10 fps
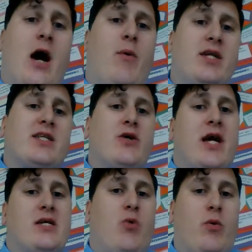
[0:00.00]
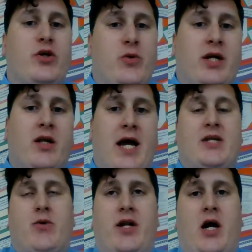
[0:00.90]
I want to tell you guys what we're doing in
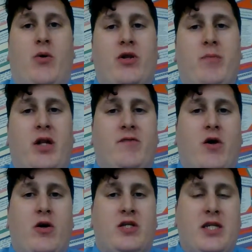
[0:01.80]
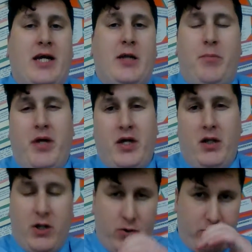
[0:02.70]
class right now. We're in the middle of our second big
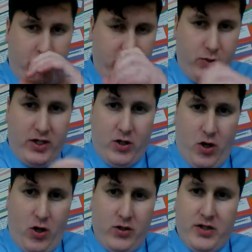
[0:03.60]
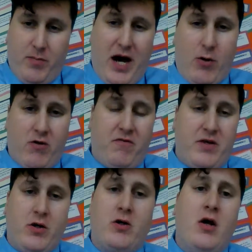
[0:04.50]
literature unit called The Power of
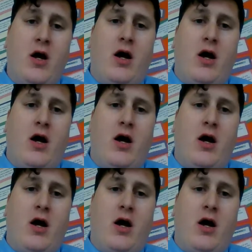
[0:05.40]
Fear.